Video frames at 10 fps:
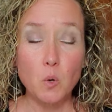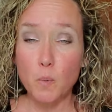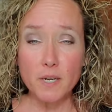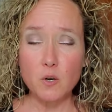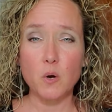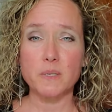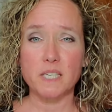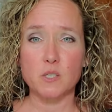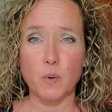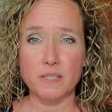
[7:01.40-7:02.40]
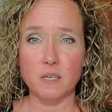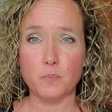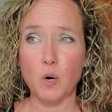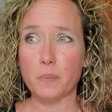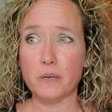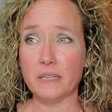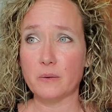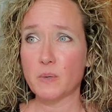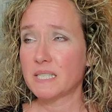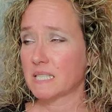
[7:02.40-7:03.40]
We don't always express it appropriately.
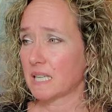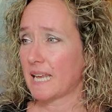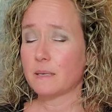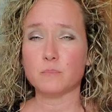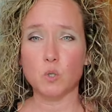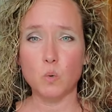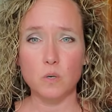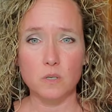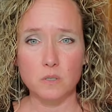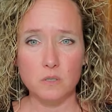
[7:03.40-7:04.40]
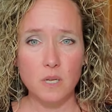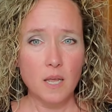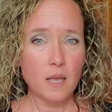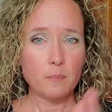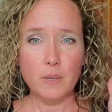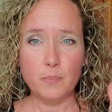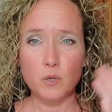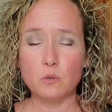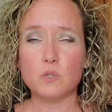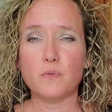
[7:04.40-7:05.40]
We slam doors. People
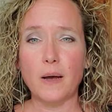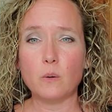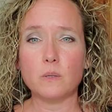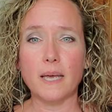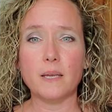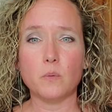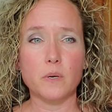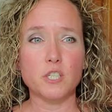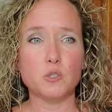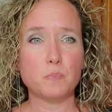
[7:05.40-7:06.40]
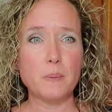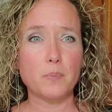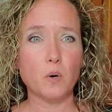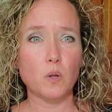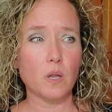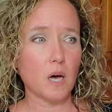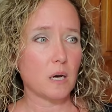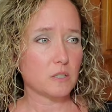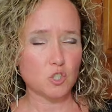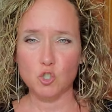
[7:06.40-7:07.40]
use foul language. People
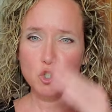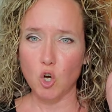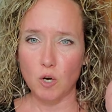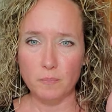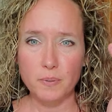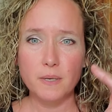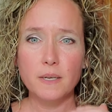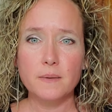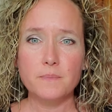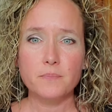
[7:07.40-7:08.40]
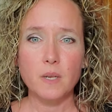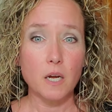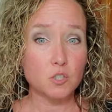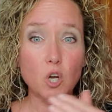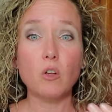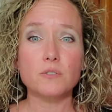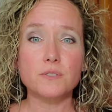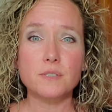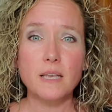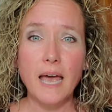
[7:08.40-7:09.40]
stomp.
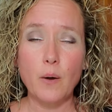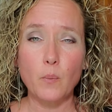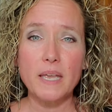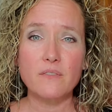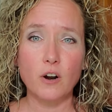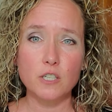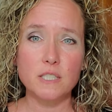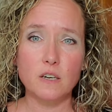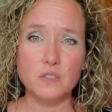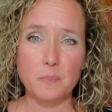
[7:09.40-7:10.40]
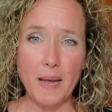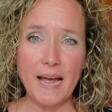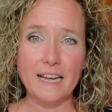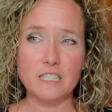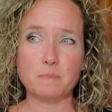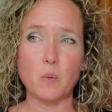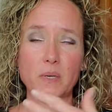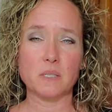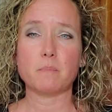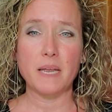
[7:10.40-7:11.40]
Adults, and we give ourselves a pass, but
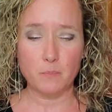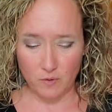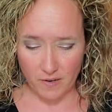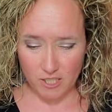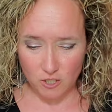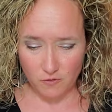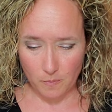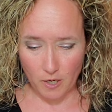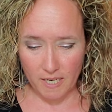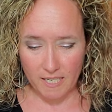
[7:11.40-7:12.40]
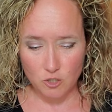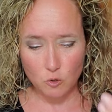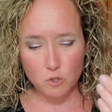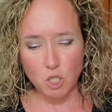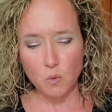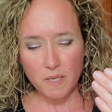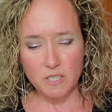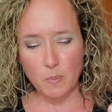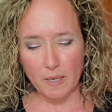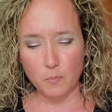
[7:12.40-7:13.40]
we demand perfection from our kids. So don't
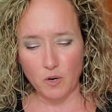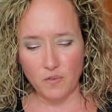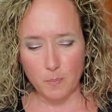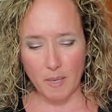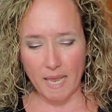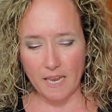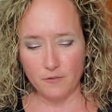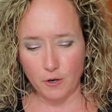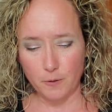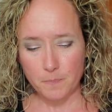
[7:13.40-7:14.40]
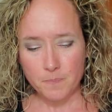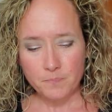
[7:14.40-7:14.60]
expect perfect behavior.